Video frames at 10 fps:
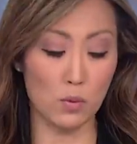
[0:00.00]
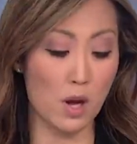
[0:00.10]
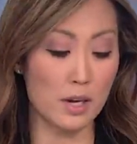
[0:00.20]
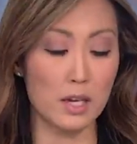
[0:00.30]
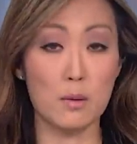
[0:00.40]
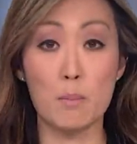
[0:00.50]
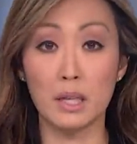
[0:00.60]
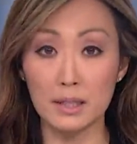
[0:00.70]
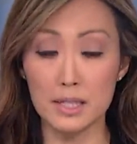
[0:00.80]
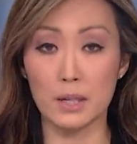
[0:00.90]
Iranian
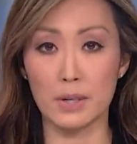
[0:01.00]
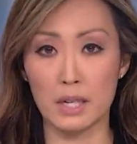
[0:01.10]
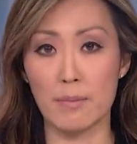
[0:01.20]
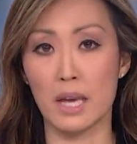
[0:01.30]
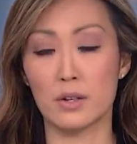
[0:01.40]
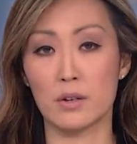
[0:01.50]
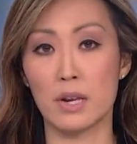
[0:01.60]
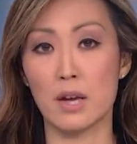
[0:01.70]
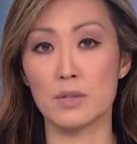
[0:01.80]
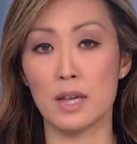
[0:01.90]
military commander
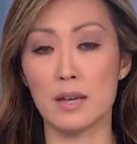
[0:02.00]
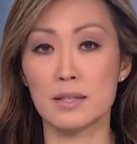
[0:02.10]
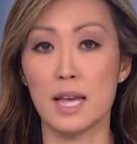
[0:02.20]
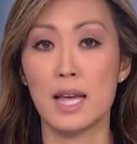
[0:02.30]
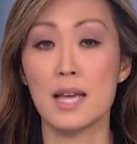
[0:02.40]
now says